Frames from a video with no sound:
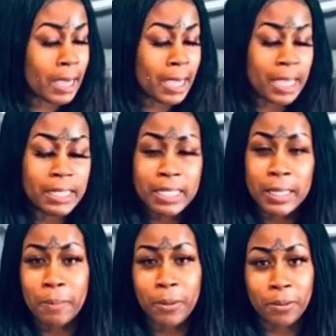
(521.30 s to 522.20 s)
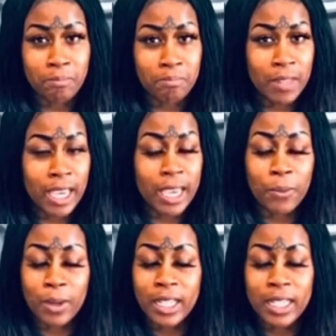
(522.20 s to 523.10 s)
It's simple. It
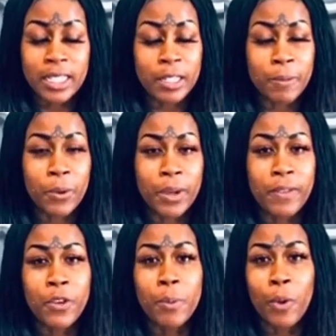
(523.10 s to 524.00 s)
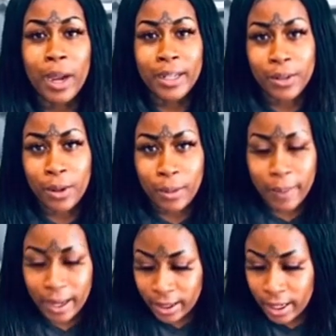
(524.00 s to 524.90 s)
really is simple if you're practical
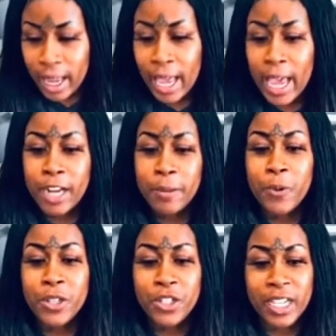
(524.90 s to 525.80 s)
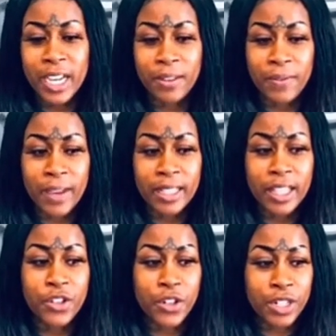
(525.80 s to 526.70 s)
about it. And appreciate the fact
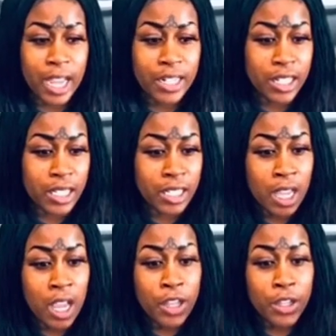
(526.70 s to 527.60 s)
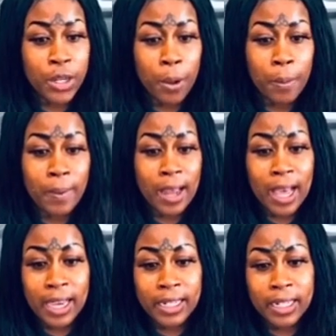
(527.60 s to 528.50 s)
that you're not just,
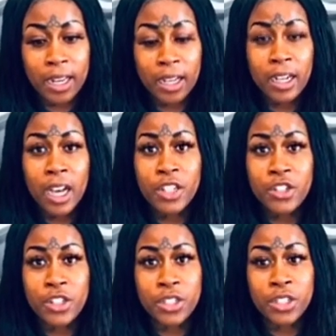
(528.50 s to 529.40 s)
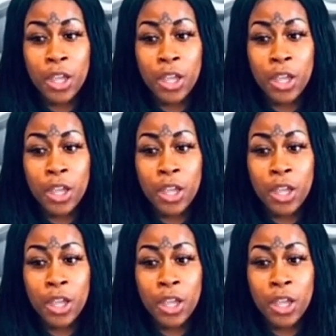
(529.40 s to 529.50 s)
blind and unconscious,